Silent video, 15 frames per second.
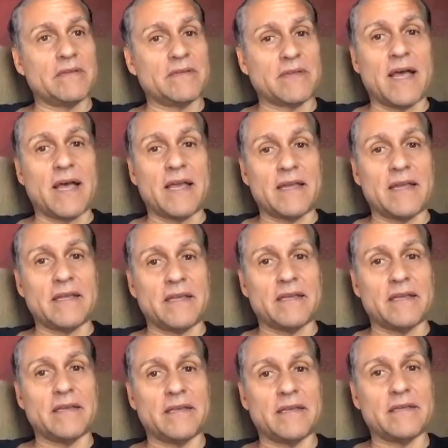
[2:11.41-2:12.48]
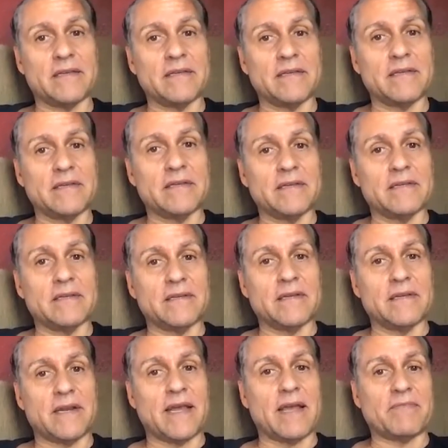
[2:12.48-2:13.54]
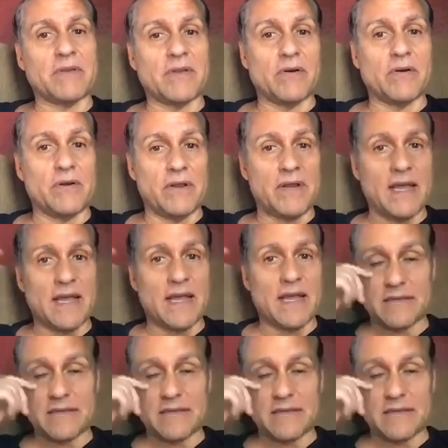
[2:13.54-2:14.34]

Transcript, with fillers: anxiety and I have to go in and act.